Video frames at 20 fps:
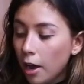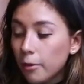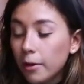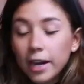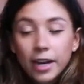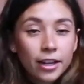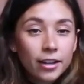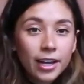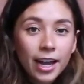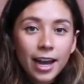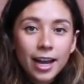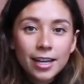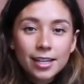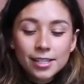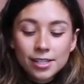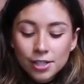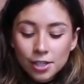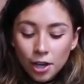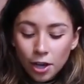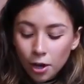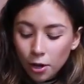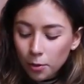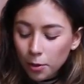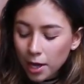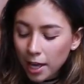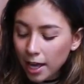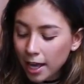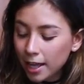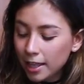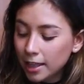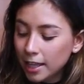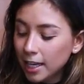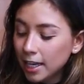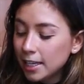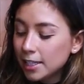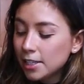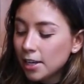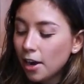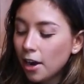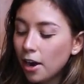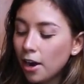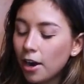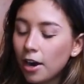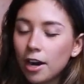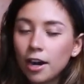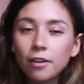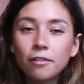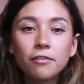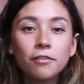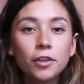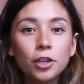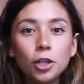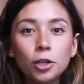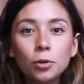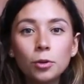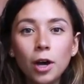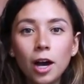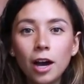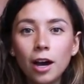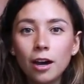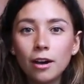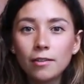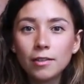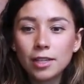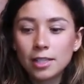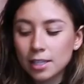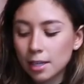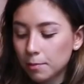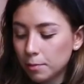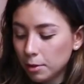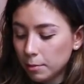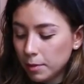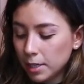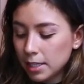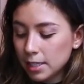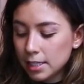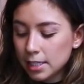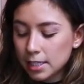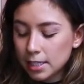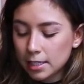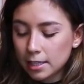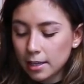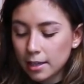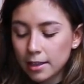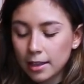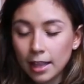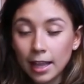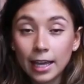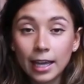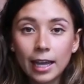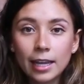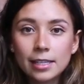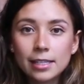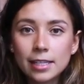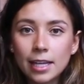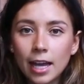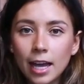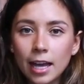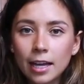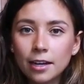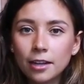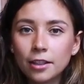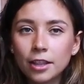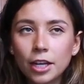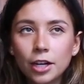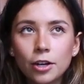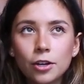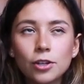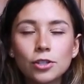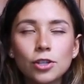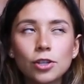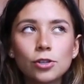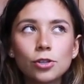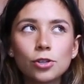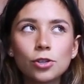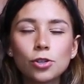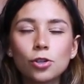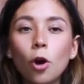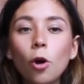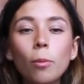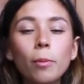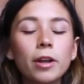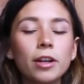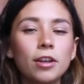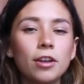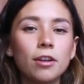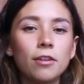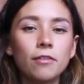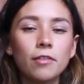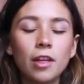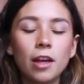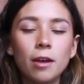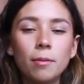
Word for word: All right, you guys, so these are a few of the supplements like I said, there's so many of